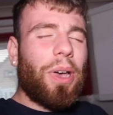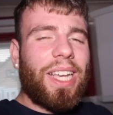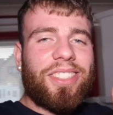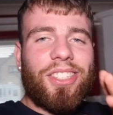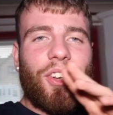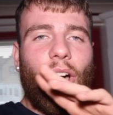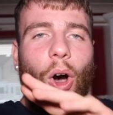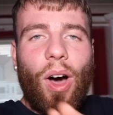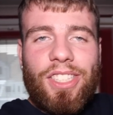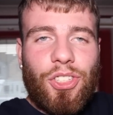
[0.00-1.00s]
but it's an
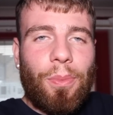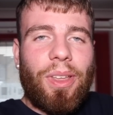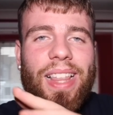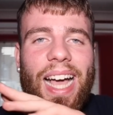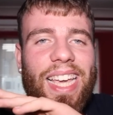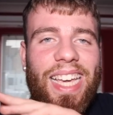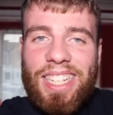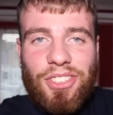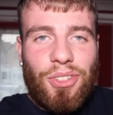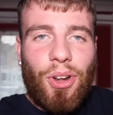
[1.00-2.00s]
item that
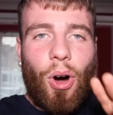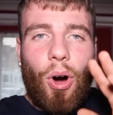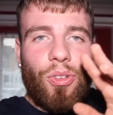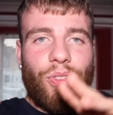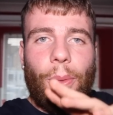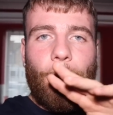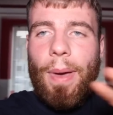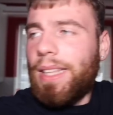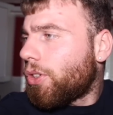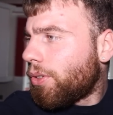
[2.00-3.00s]
isn't on the
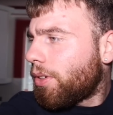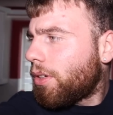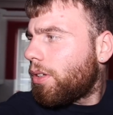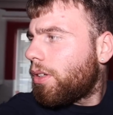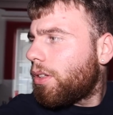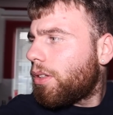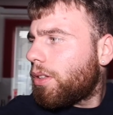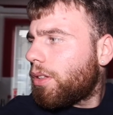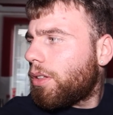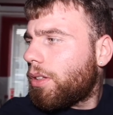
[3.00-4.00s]
menu.
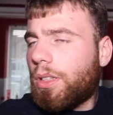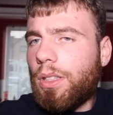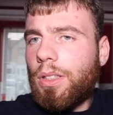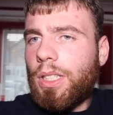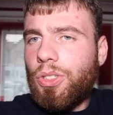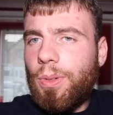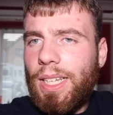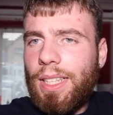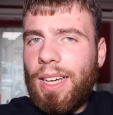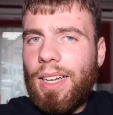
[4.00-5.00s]
Did you
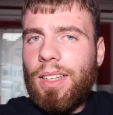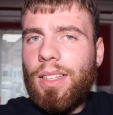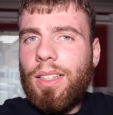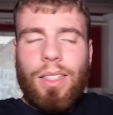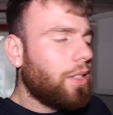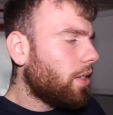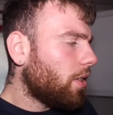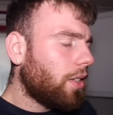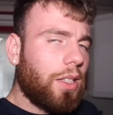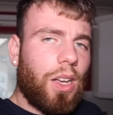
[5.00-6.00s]
hear that?
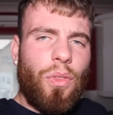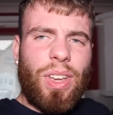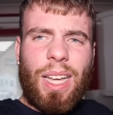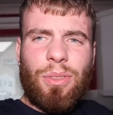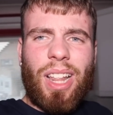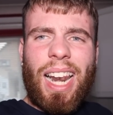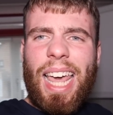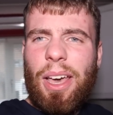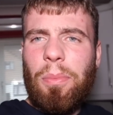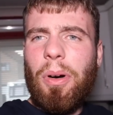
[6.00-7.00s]
I think that was the
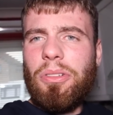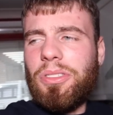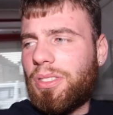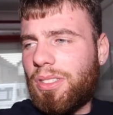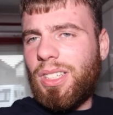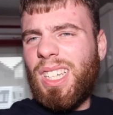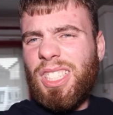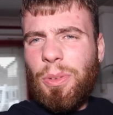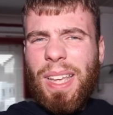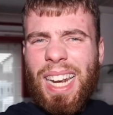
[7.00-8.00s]
letterbox.
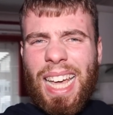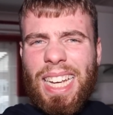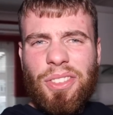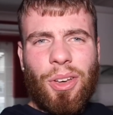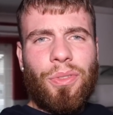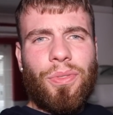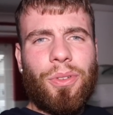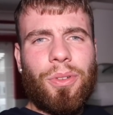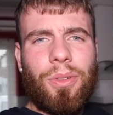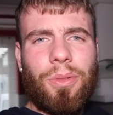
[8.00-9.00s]
It's a bit late though
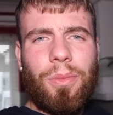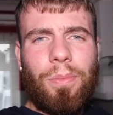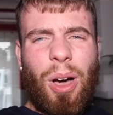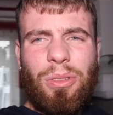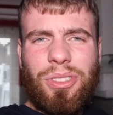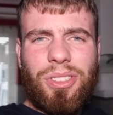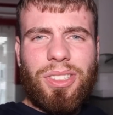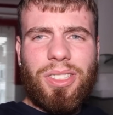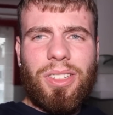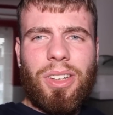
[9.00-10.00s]
for post
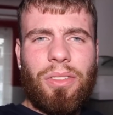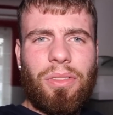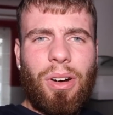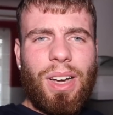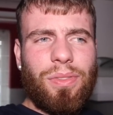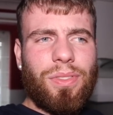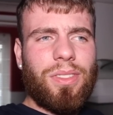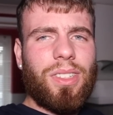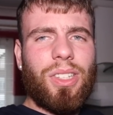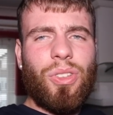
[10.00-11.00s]
to arrive.
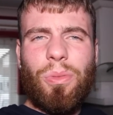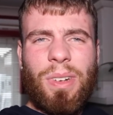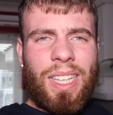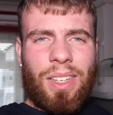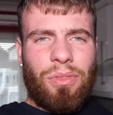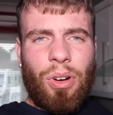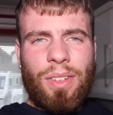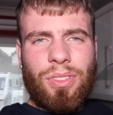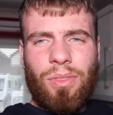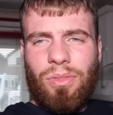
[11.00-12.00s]
Normally it
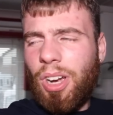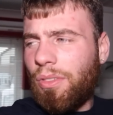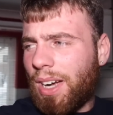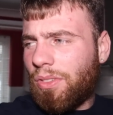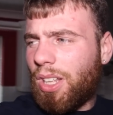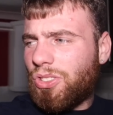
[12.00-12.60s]
arrives around